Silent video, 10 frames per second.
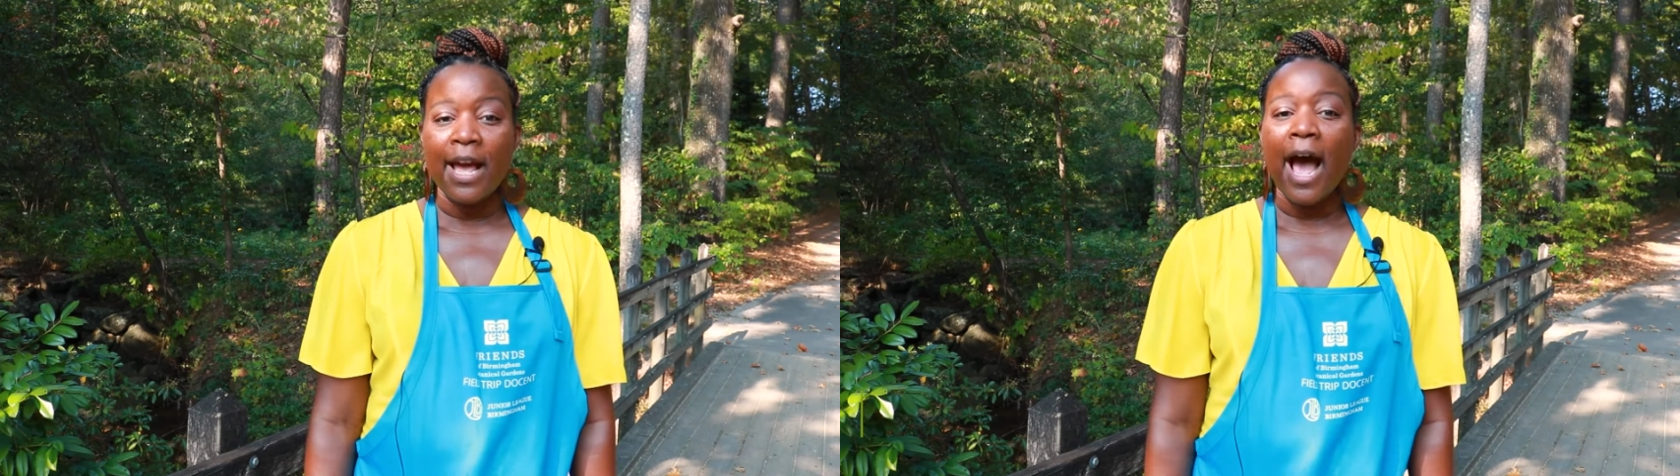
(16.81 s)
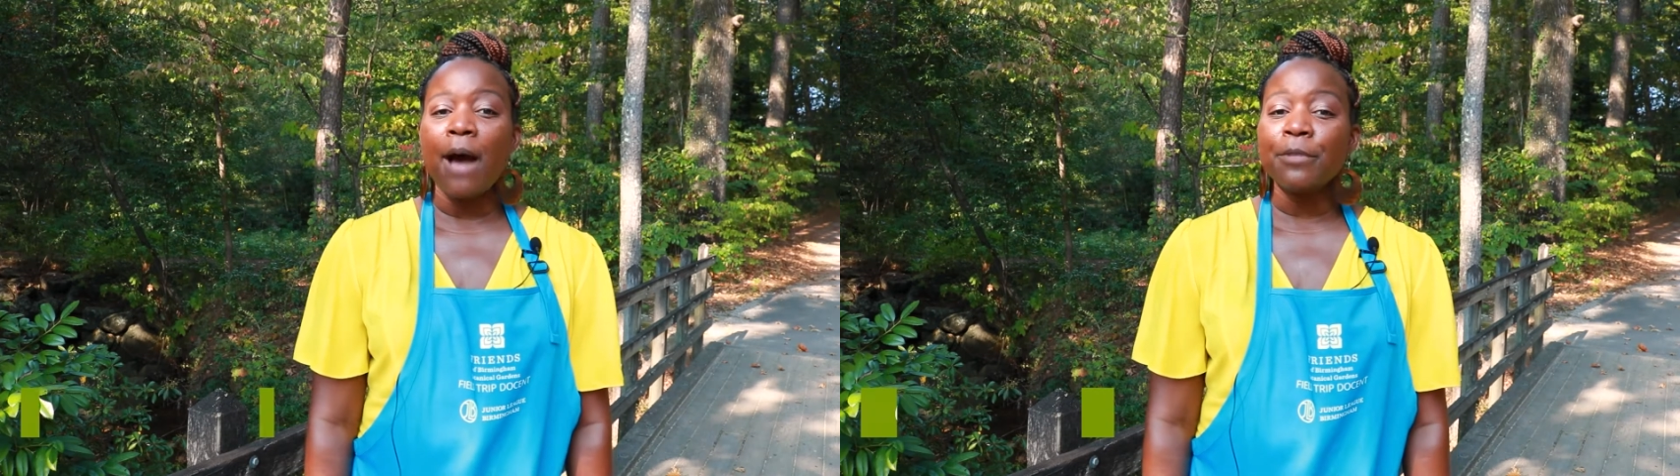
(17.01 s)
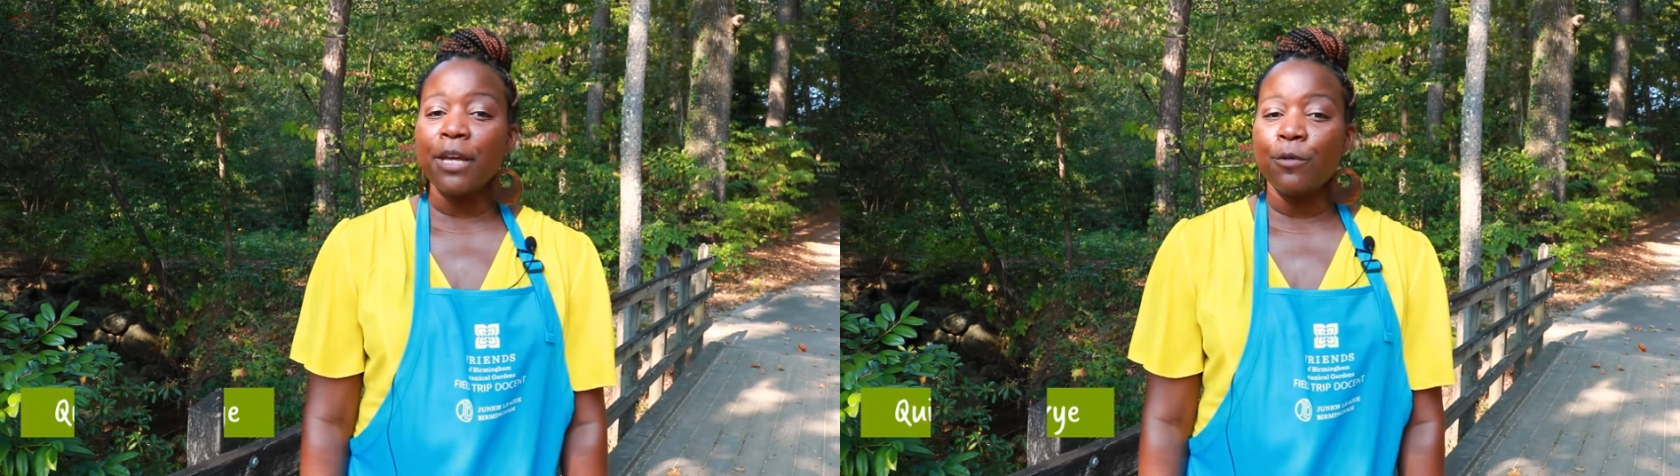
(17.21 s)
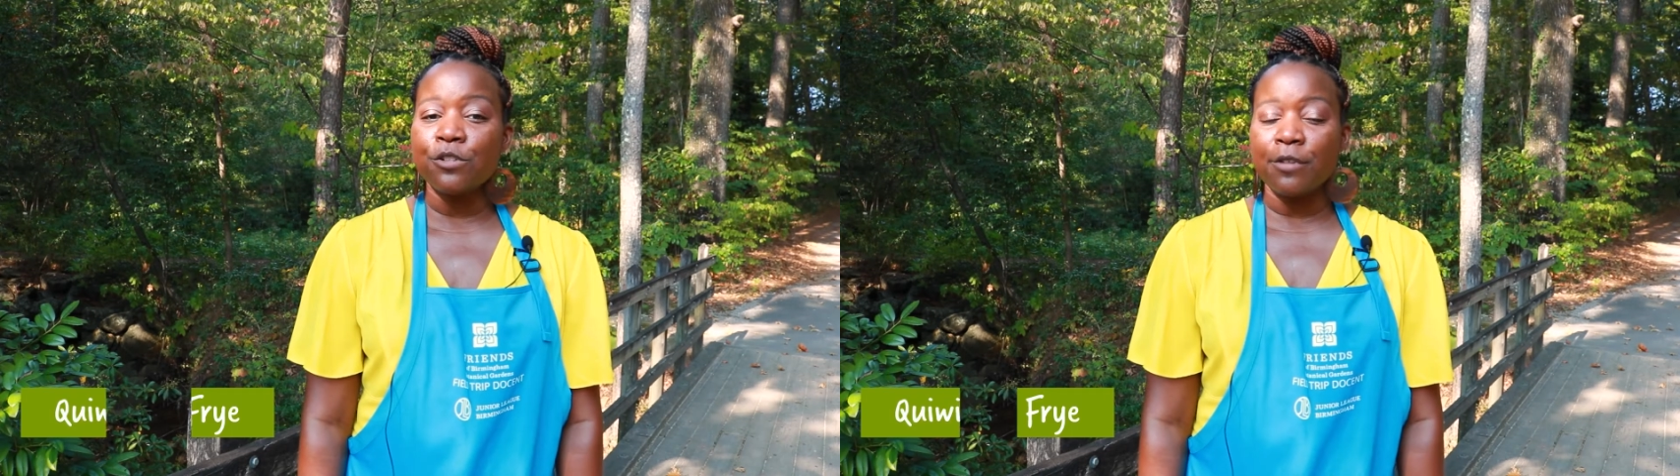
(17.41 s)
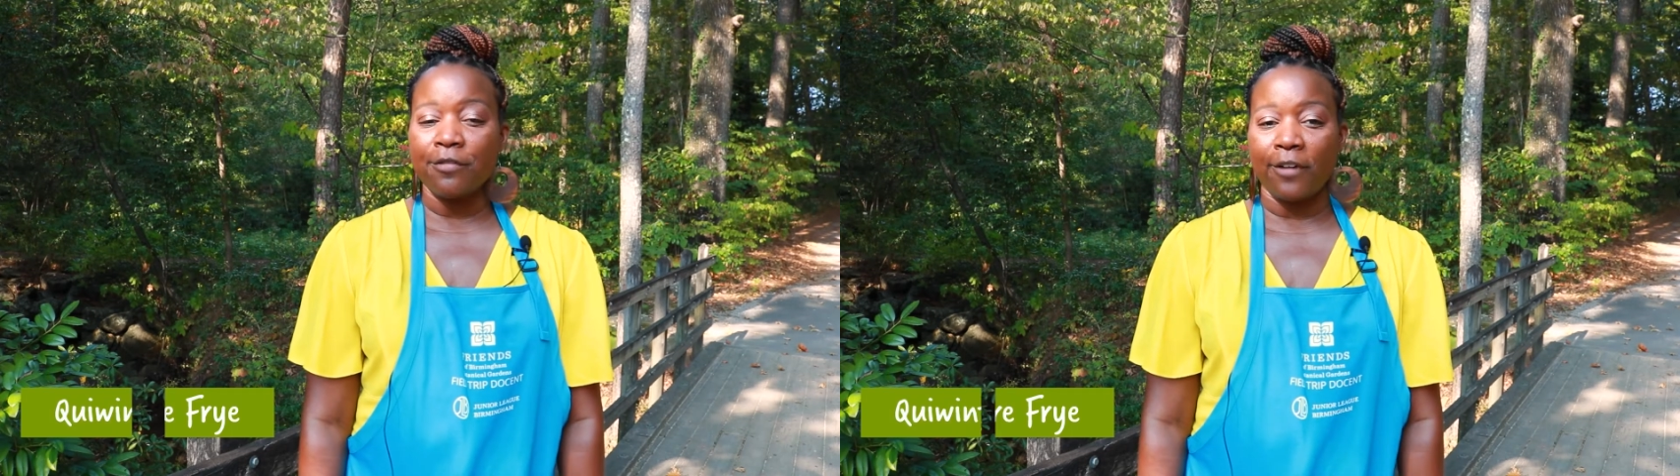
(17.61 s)
I'm
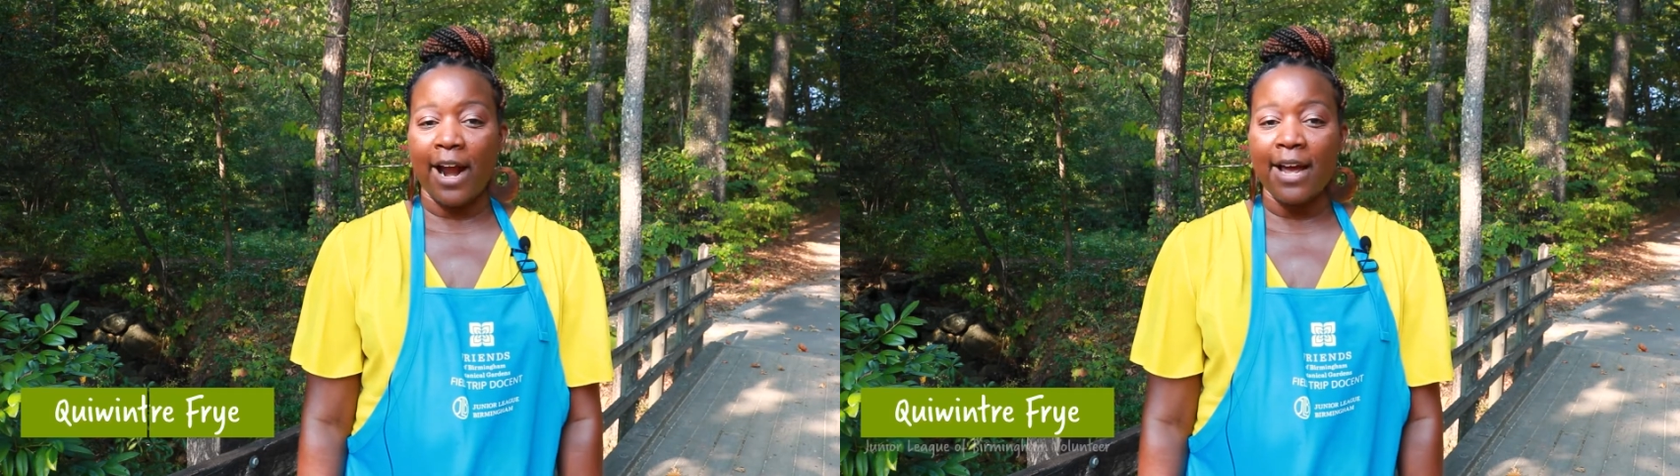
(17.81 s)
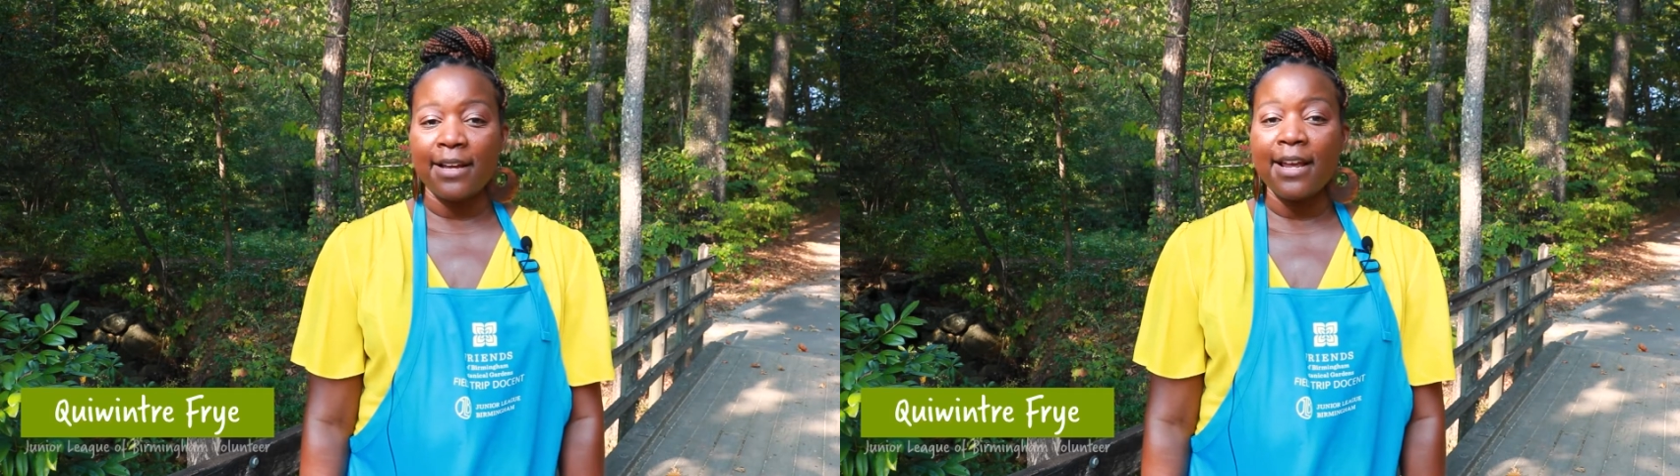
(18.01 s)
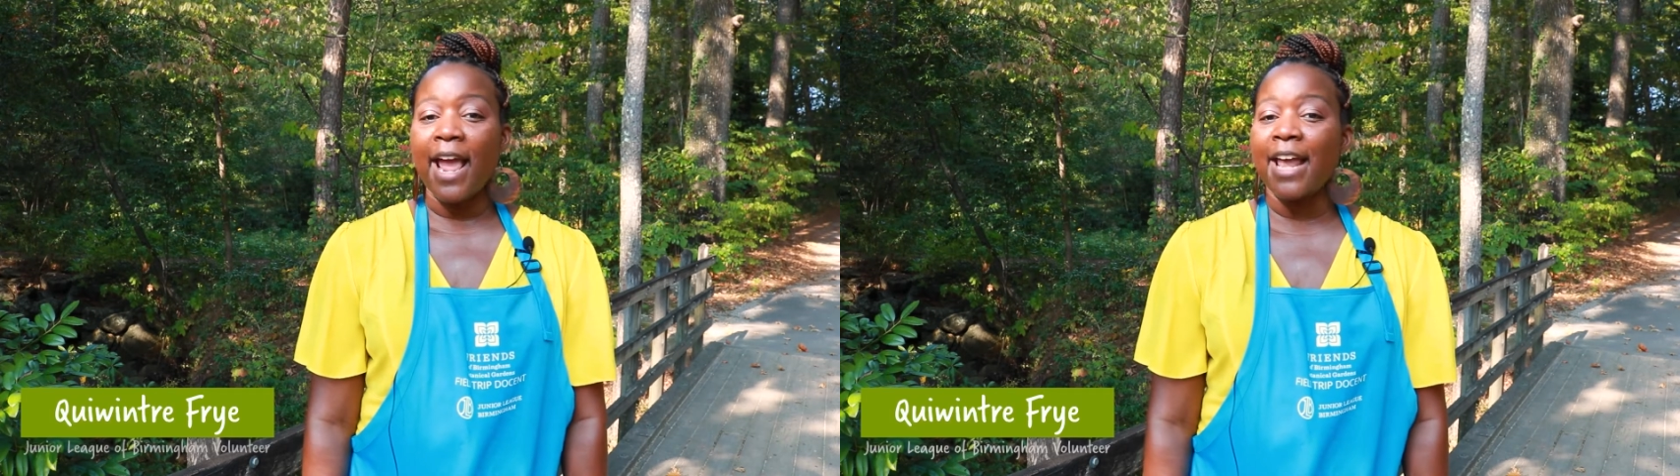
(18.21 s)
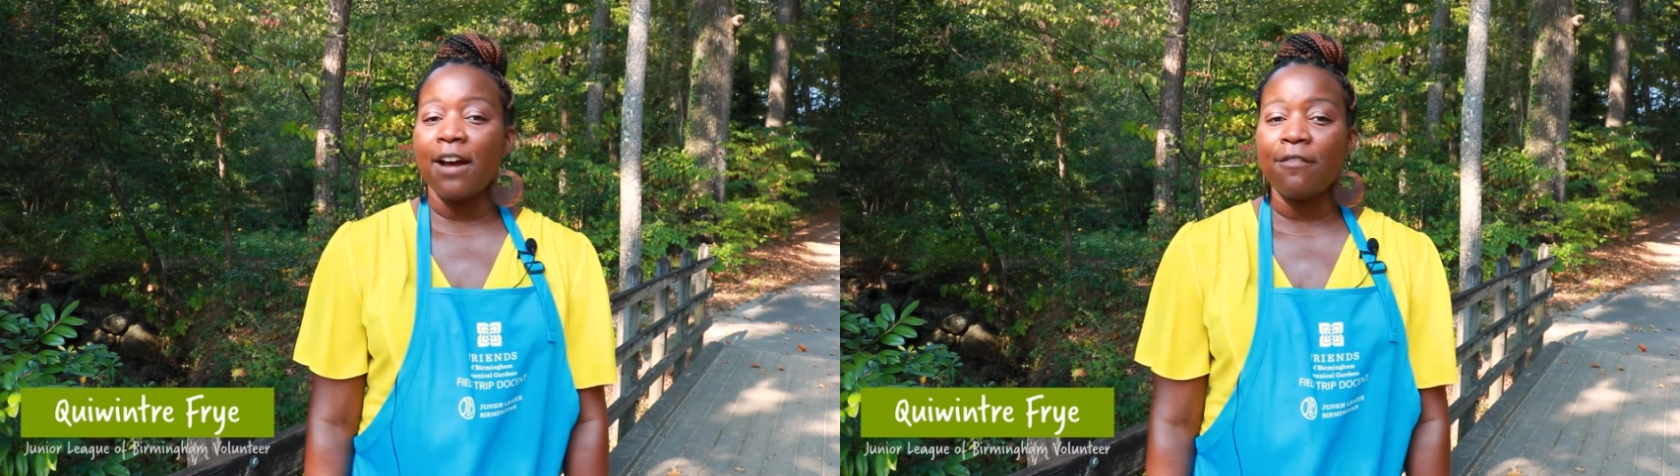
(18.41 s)
Quiwintre Frye and I